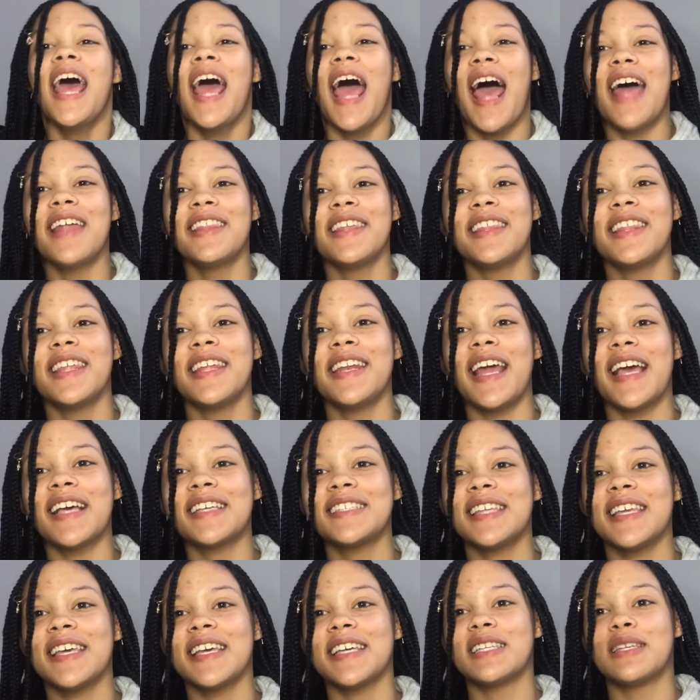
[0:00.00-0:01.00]
And then the next
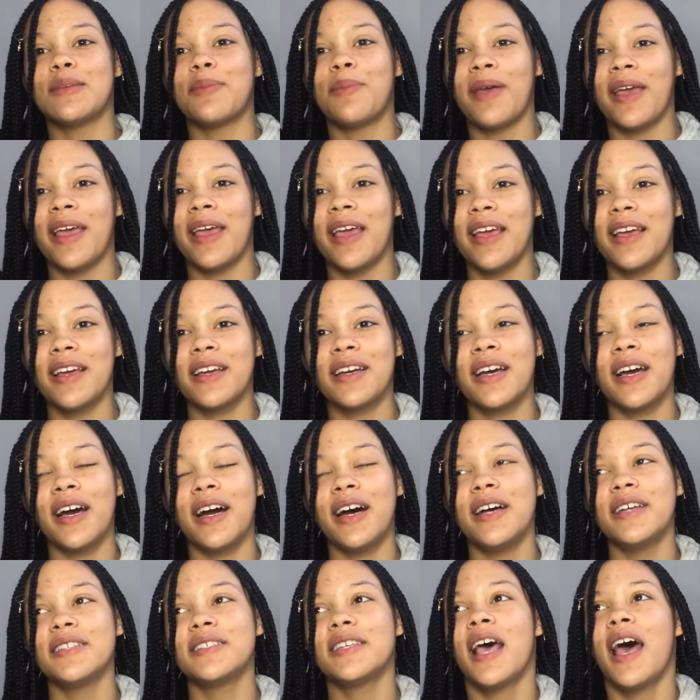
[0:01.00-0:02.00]
thing is pink,
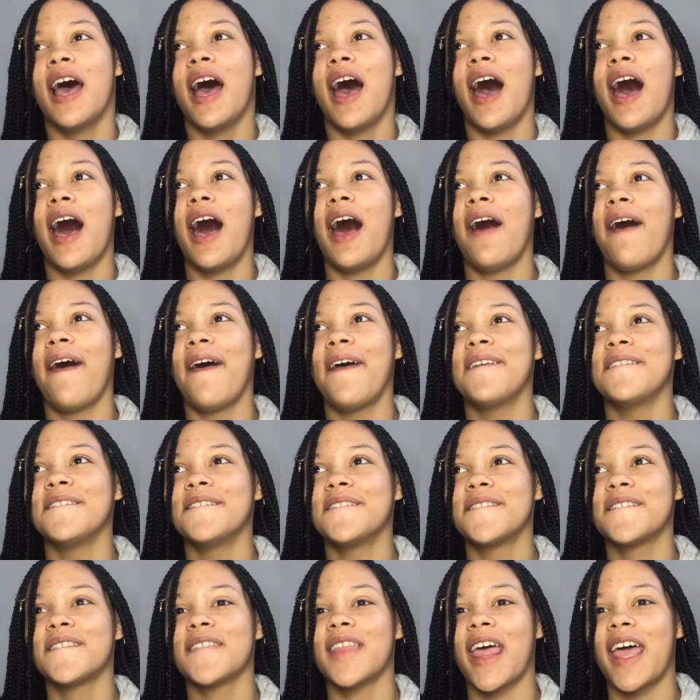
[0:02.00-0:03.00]
cause um,
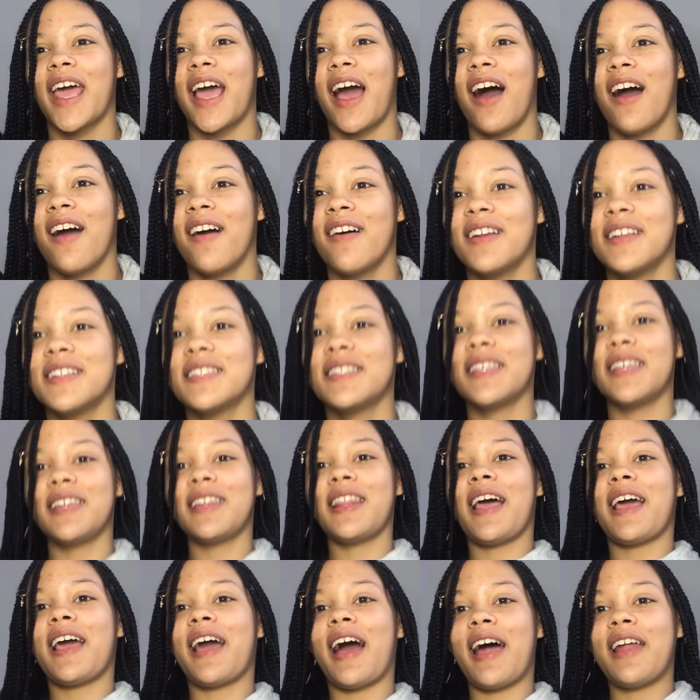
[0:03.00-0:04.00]
like I honestly
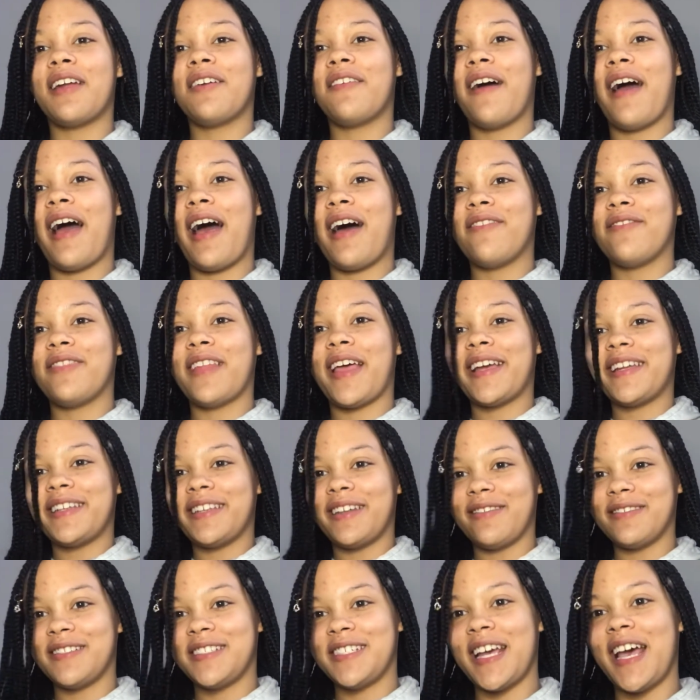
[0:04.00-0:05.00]
like I don't have like
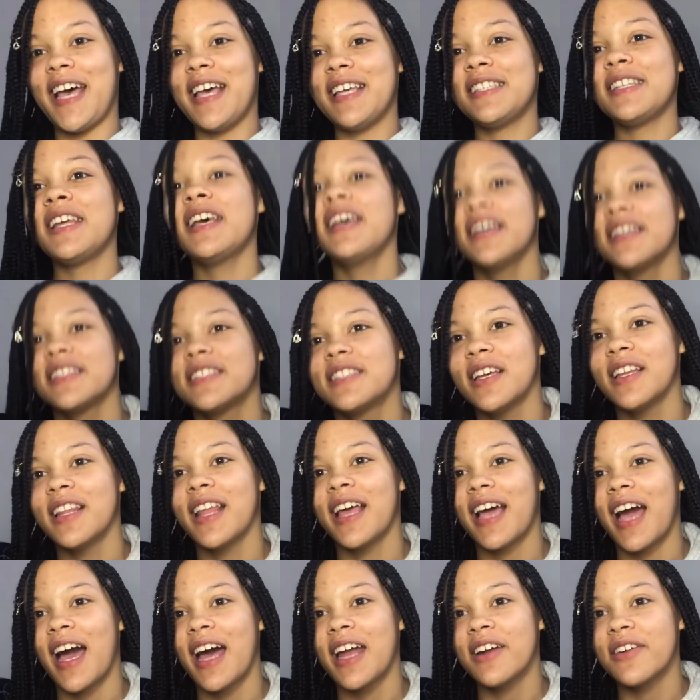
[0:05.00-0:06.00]
no chest, so
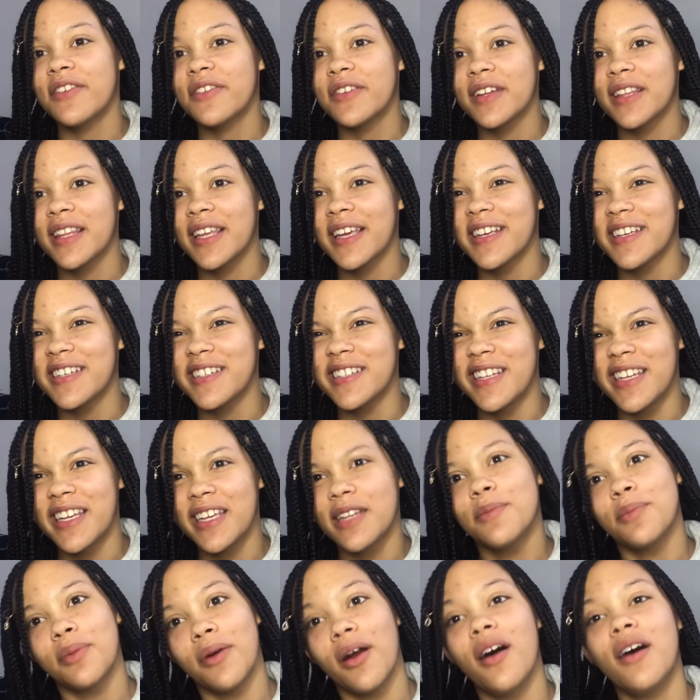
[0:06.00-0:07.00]
like I don't really
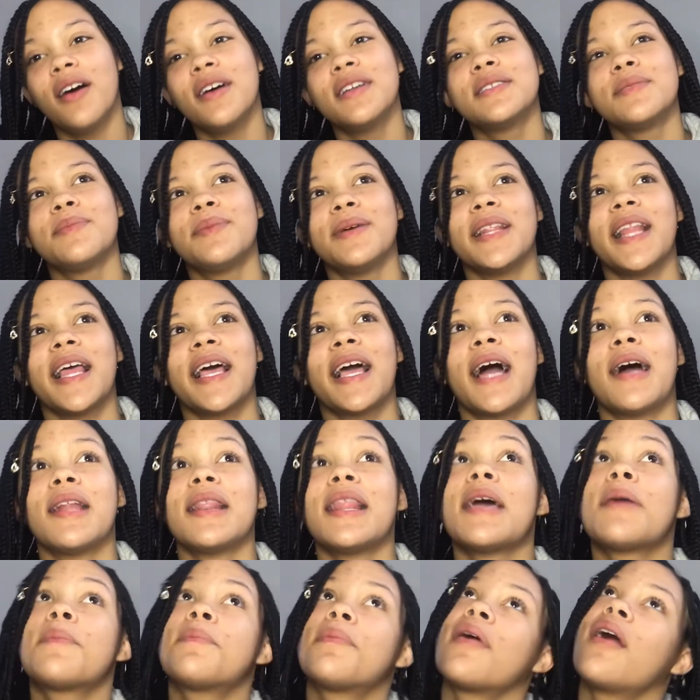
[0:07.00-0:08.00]
need bras, but like I
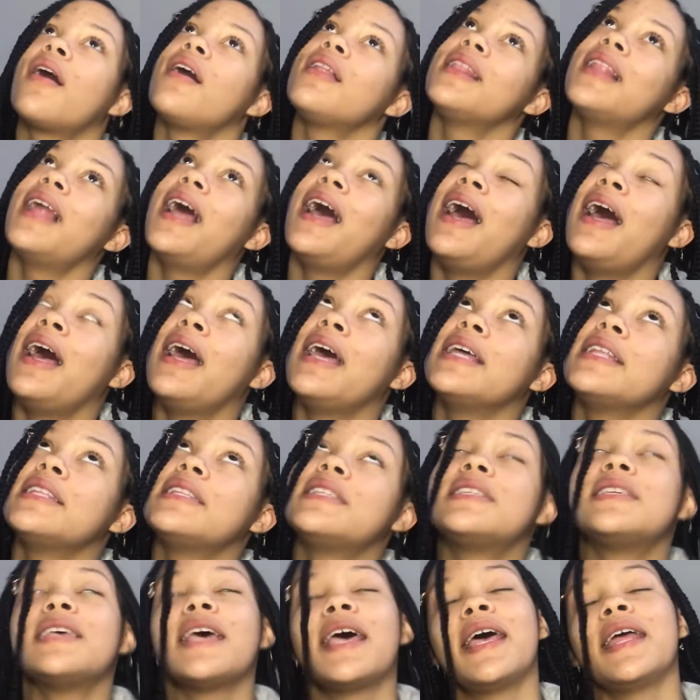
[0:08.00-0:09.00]
like
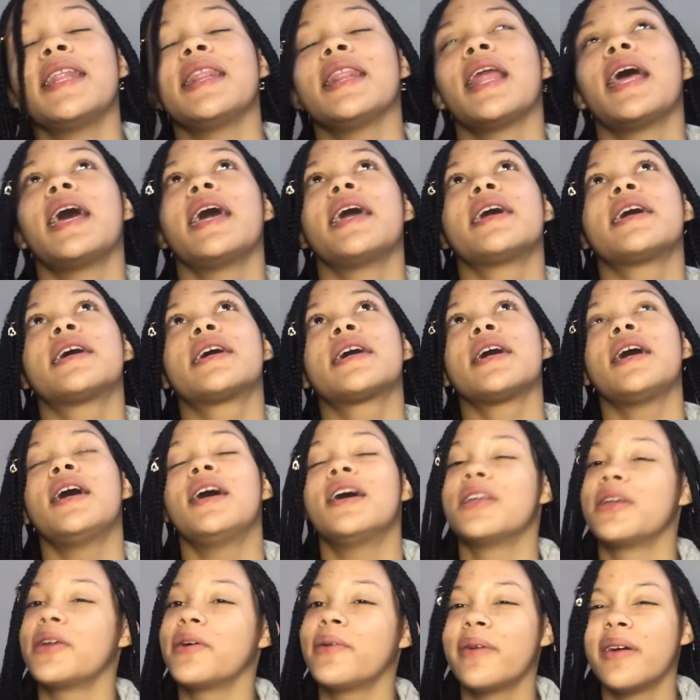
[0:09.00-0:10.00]
bralettes and like
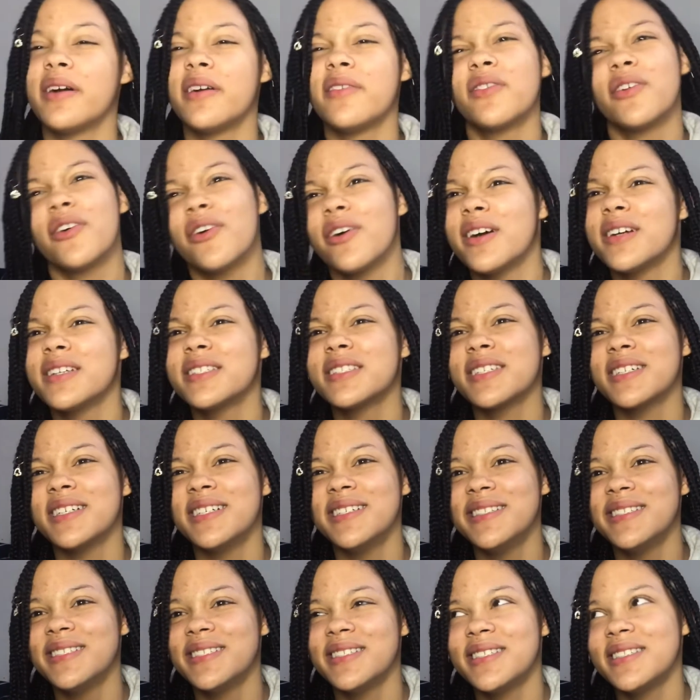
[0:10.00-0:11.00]
underwear of course,
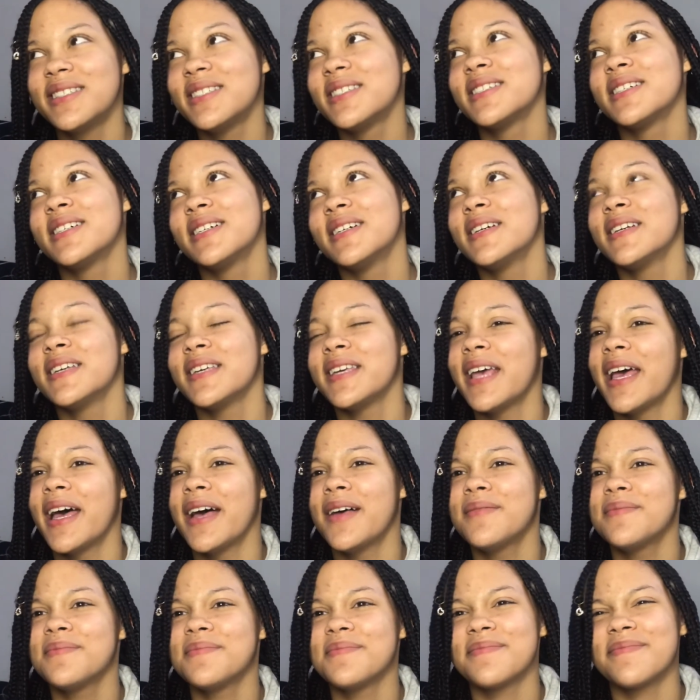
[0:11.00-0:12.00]
cause yeah,
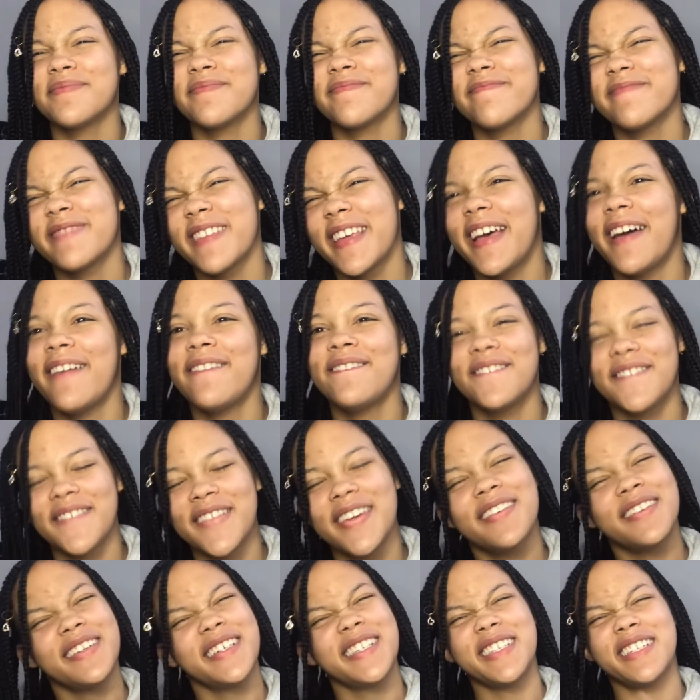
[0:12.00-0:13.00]
yeah. You
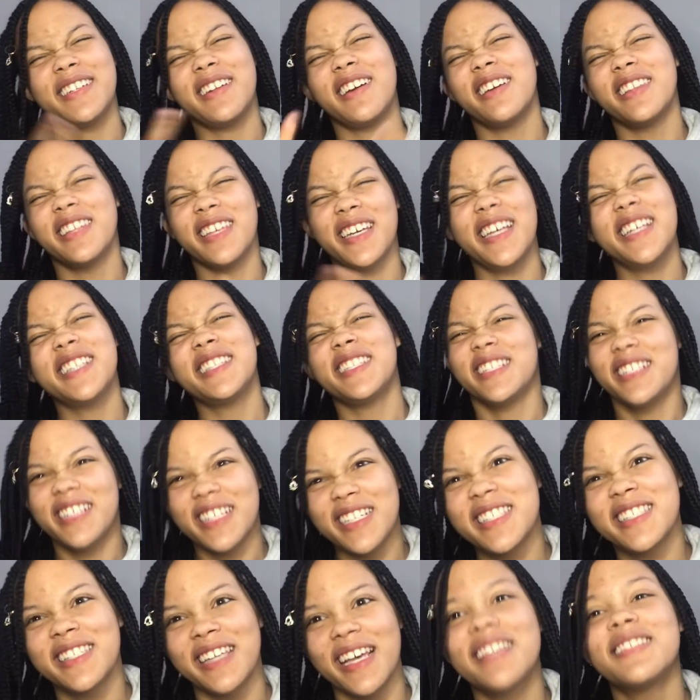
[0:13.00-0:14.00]
already know that it's a
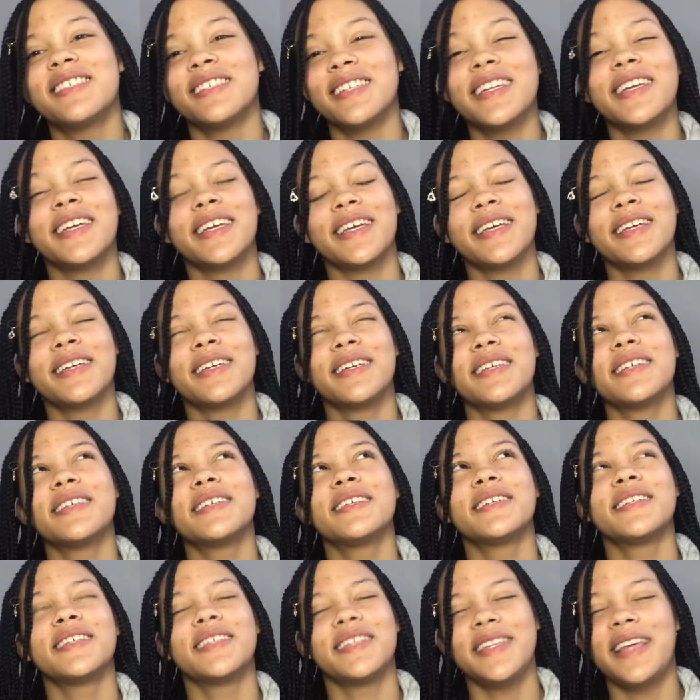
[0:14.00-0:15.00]
necessity.
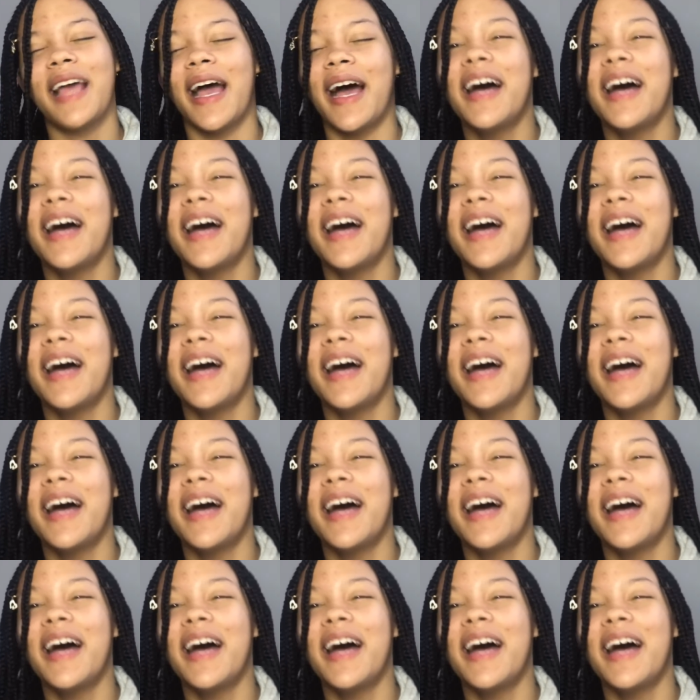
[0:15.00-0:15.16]
Yeah.